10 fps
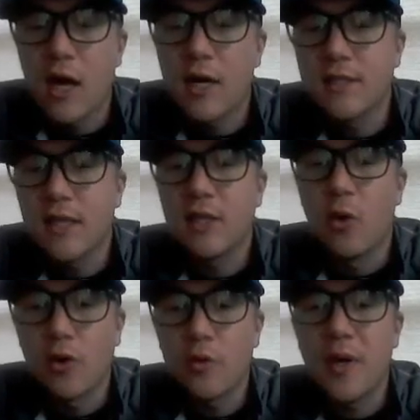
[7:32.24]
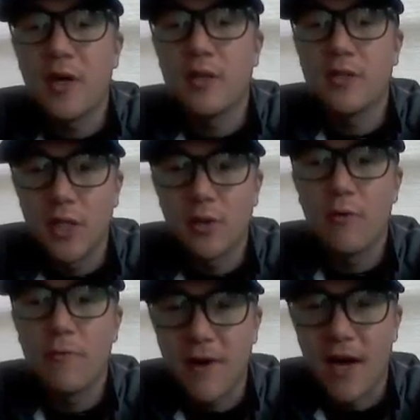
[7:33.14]
and it's at the ordered pair
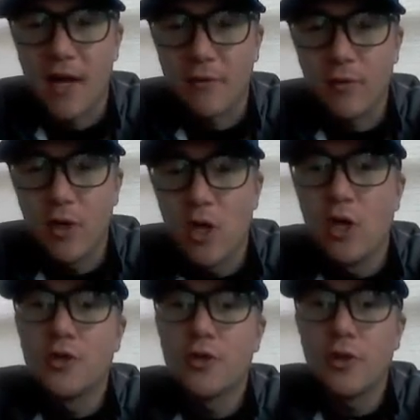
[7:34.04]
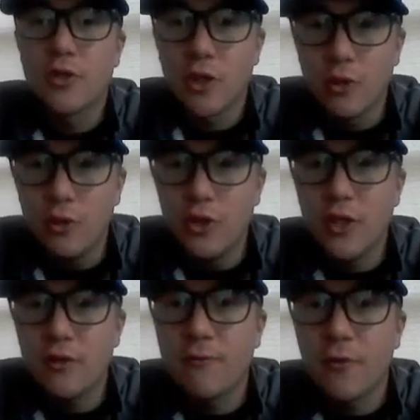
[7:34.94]
0, 5. So the
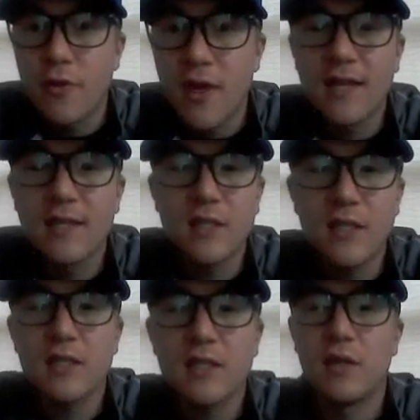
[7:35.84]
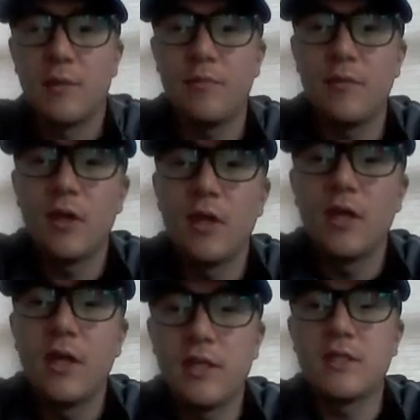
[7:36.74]
solution for that system
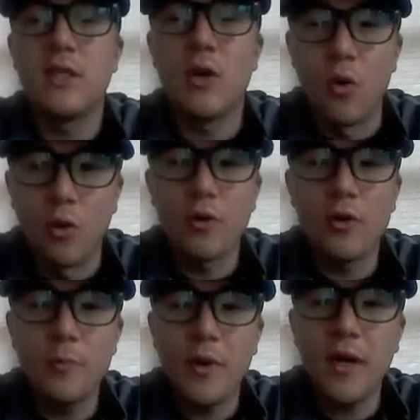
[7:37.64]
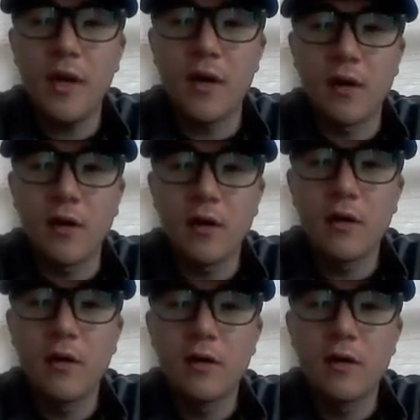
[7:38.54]
is the ordered pair